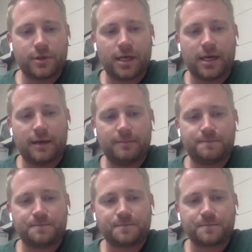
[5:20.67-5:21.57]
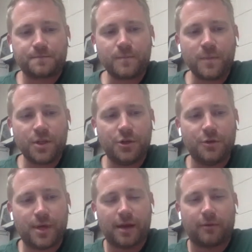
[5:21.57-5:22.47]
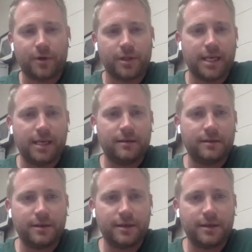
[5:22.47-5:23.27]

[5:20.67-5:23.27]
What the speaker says: you can't really